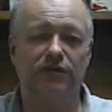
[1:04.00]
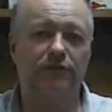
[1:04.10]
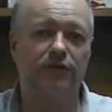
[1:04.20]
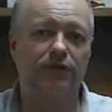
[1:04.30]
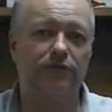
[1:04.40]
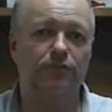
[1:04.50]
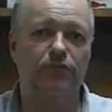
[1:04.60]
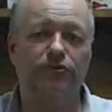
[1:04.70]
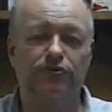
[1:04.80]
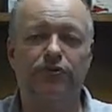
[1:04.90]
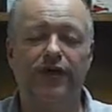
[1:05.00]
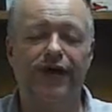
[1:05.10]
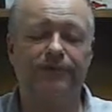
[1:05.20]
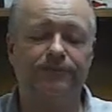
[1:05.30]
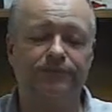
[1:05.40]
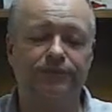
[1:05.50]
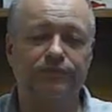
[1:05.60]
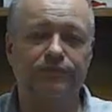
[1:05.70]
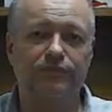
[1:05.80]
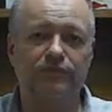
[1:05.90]
and building a bridge through that
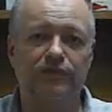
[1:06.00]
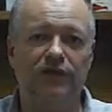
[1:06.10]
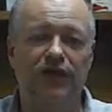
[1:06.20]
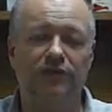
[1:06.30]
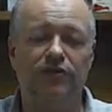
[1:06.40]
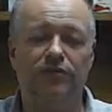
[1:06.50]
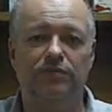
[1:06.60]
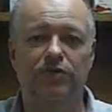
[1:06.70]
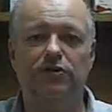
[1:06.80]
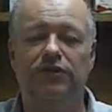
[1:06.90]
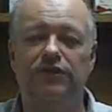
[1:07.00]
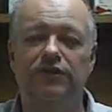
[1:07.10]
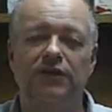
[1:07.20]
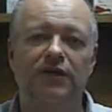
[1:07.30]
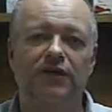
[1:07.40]
to the person,